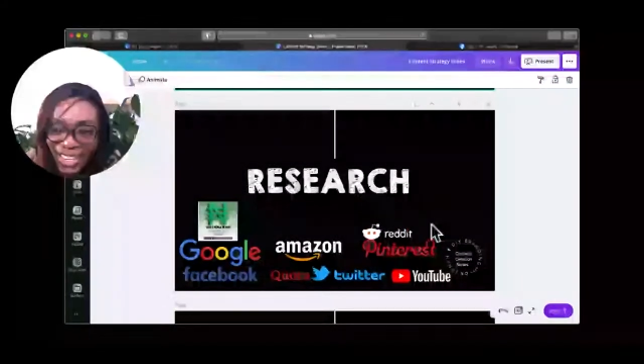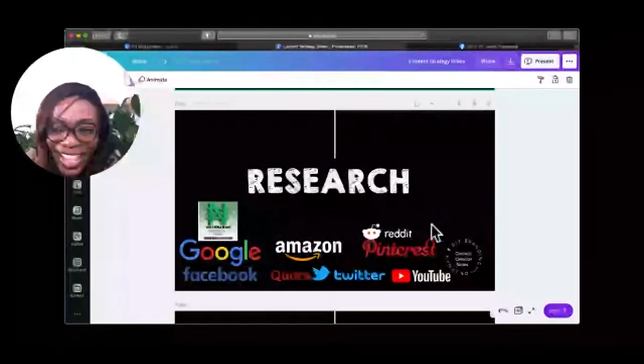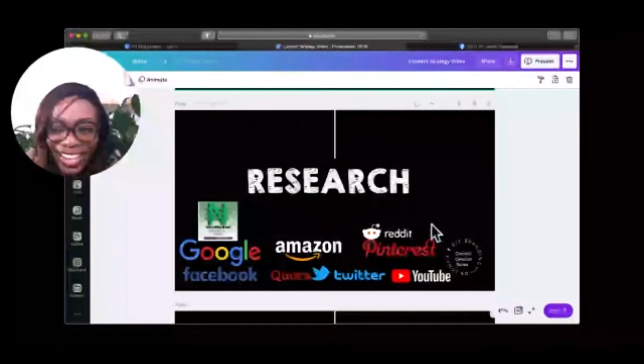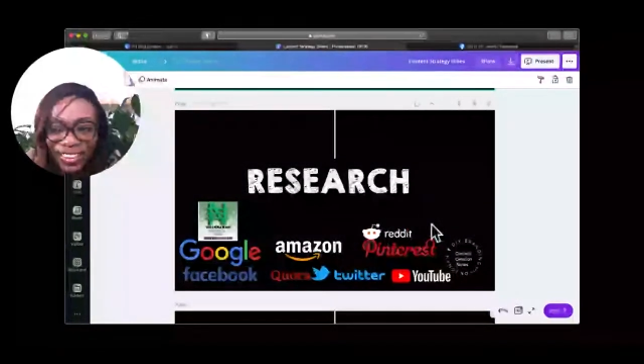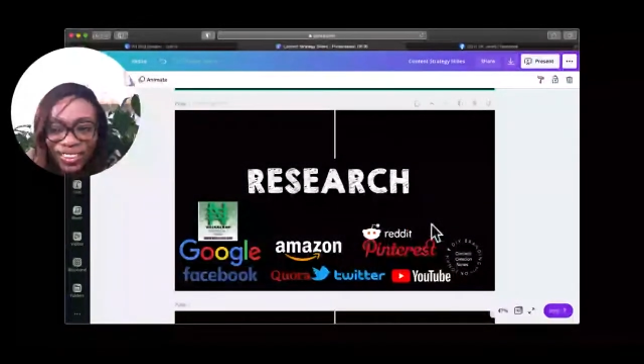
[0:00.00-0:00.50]

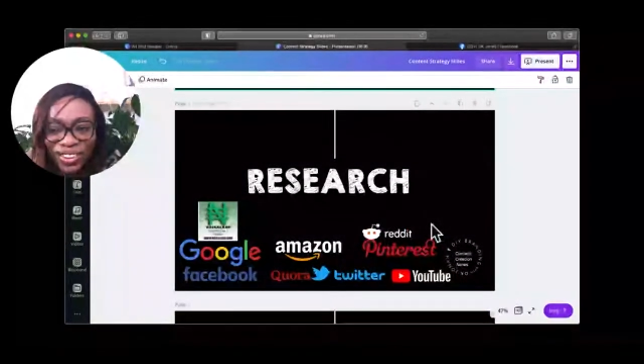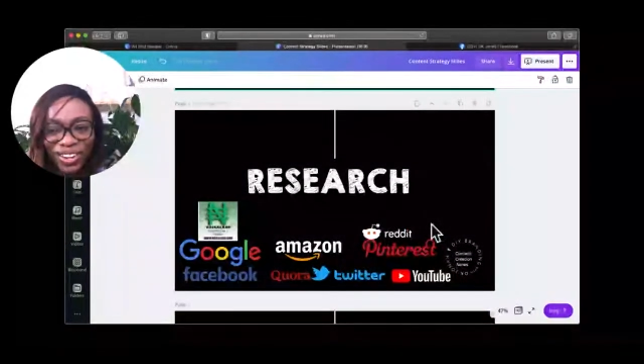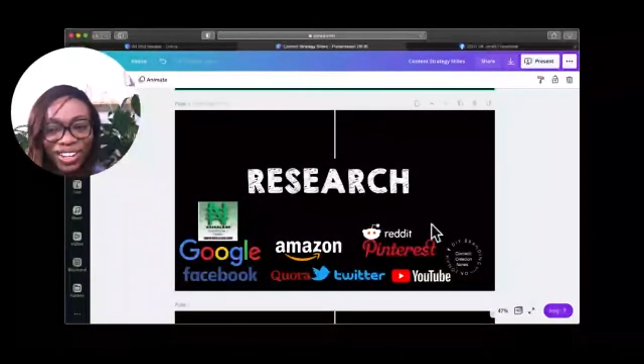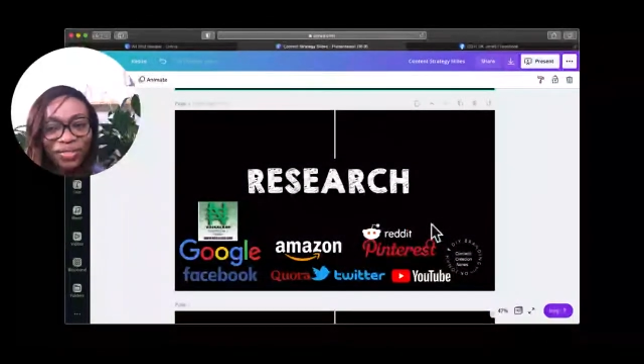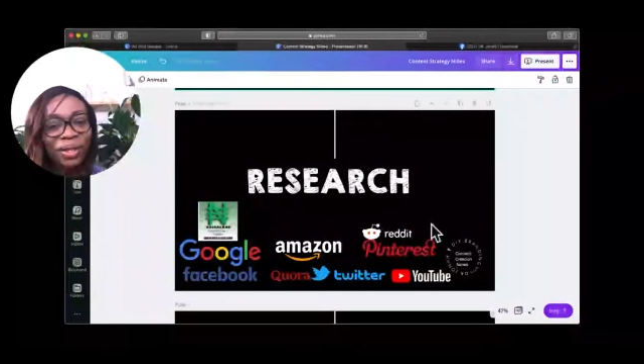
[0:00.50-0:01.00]
Hi,
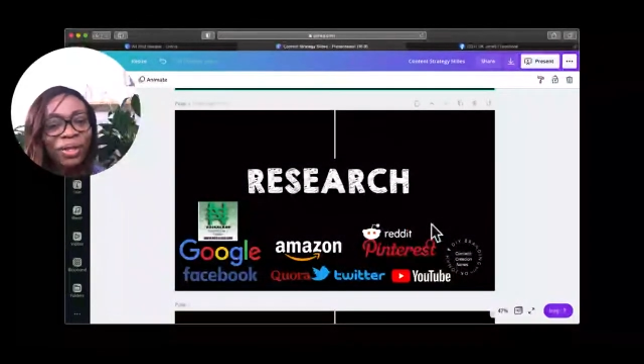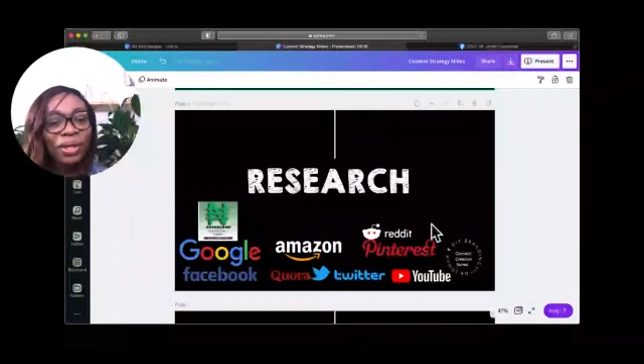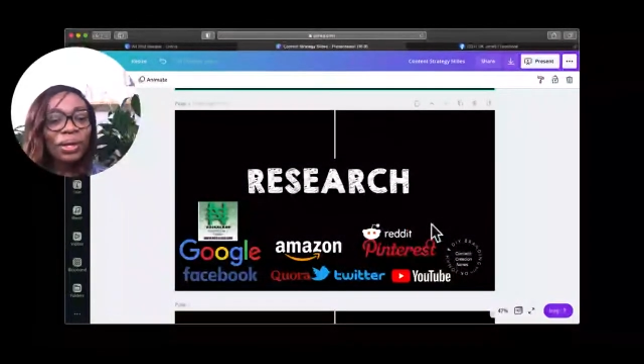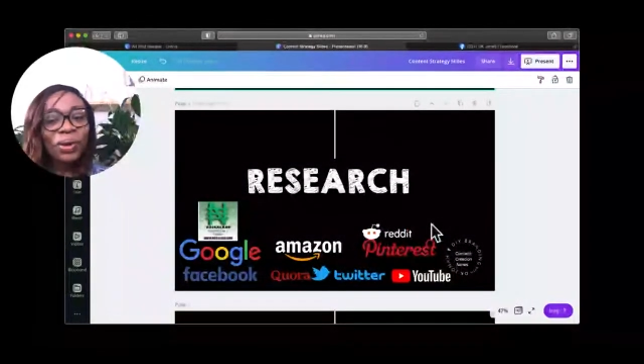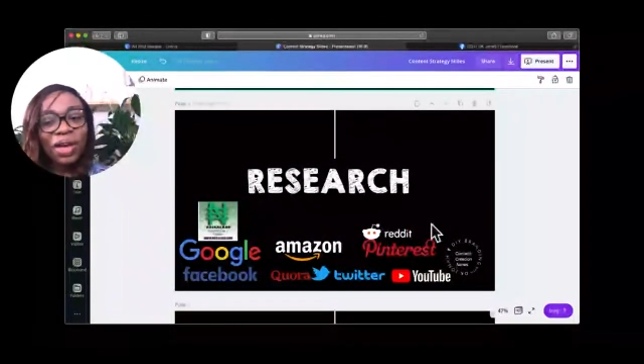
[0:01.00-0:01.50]
Laura.
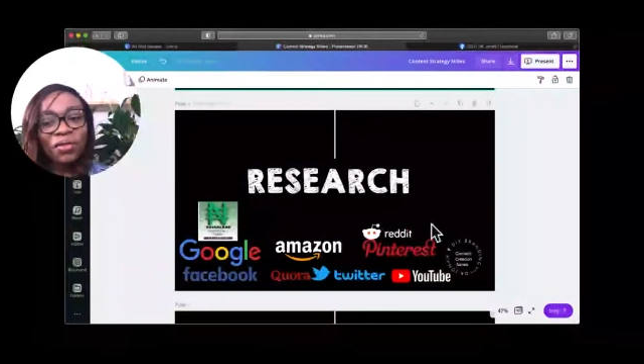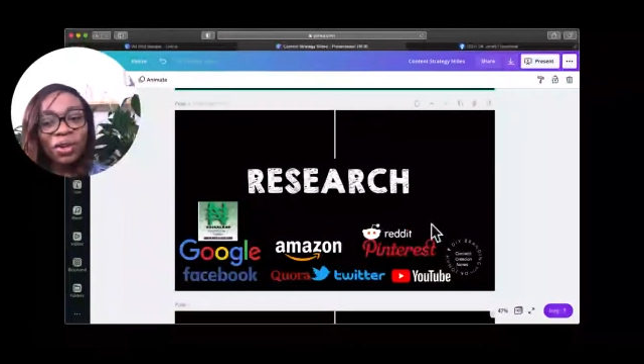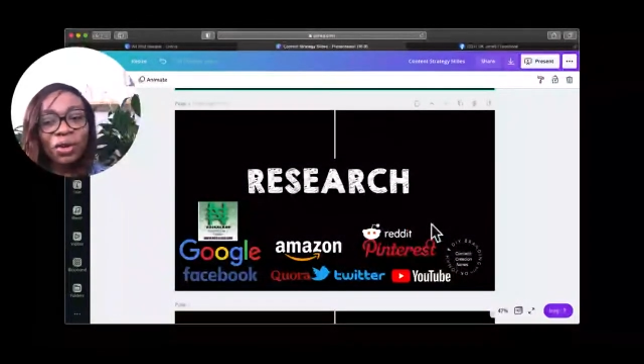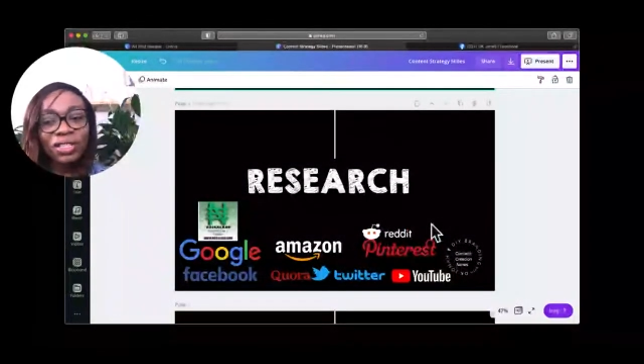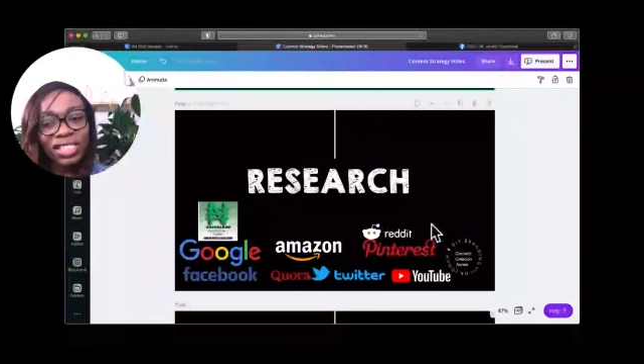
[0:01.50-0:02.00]
You have a
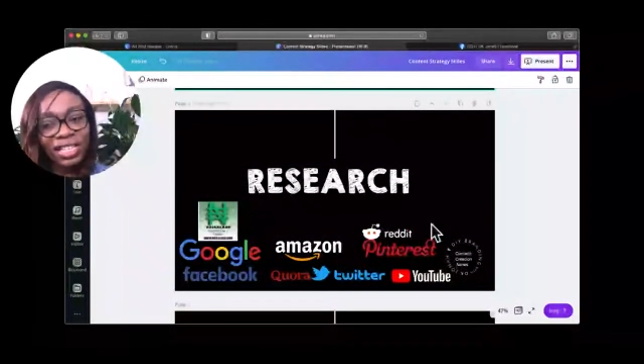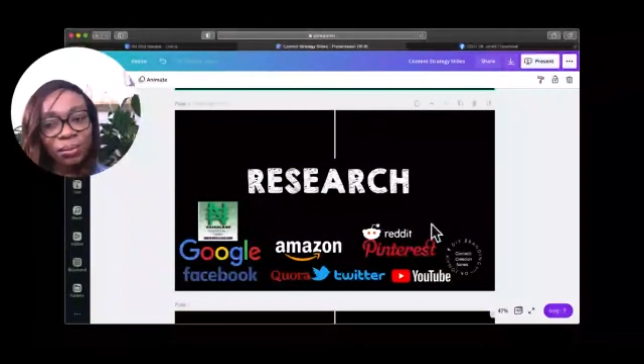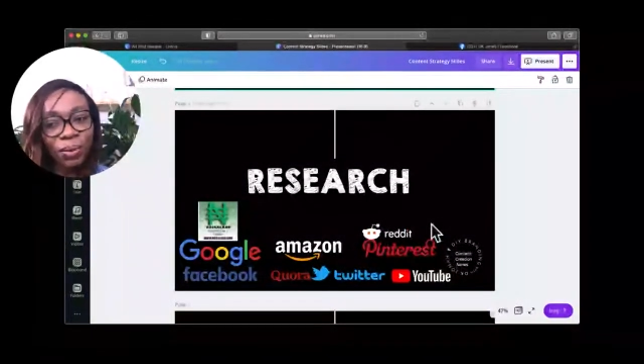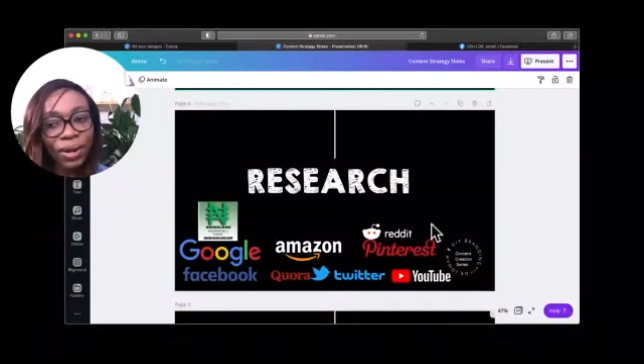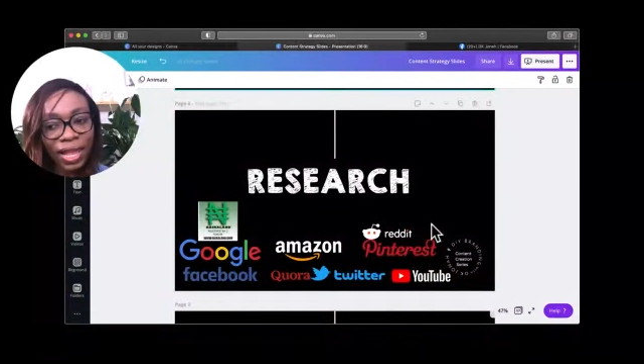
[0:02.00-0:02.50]
content
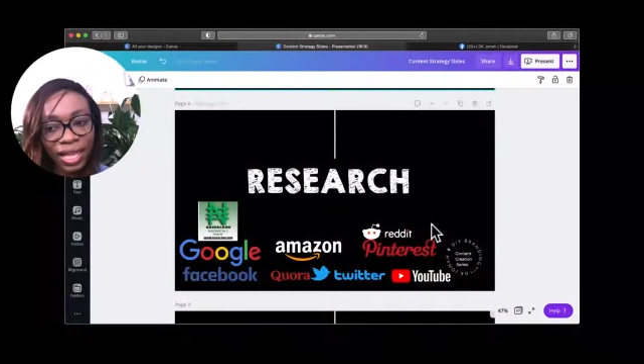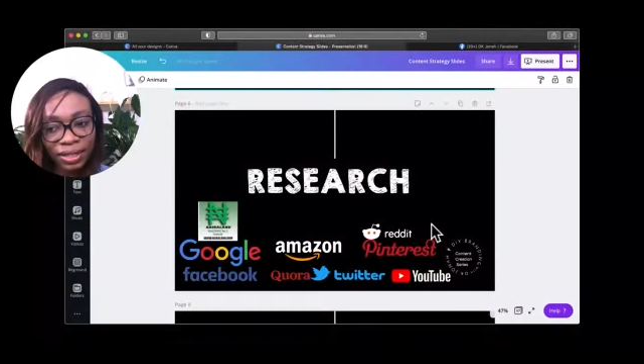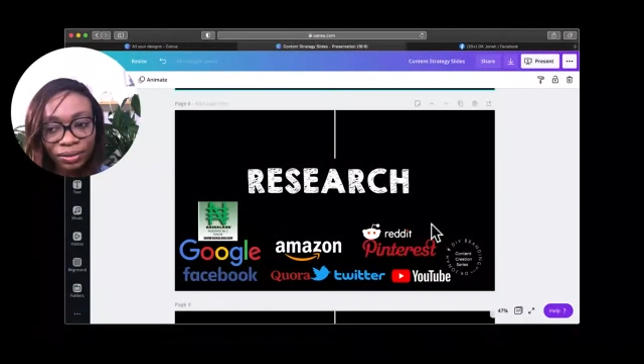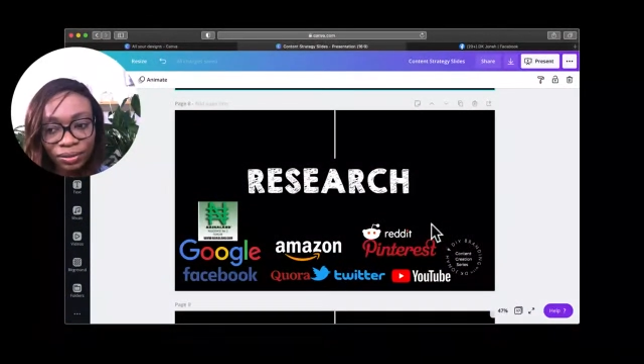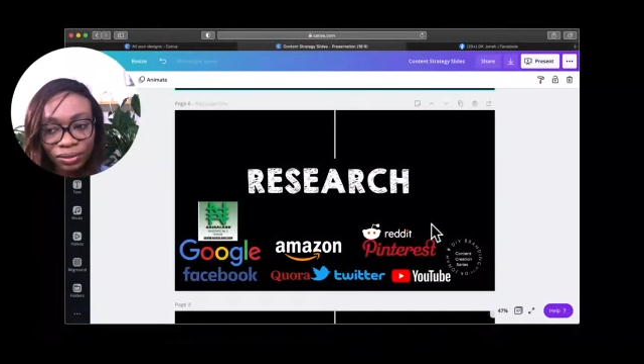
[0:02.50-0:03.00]
plan.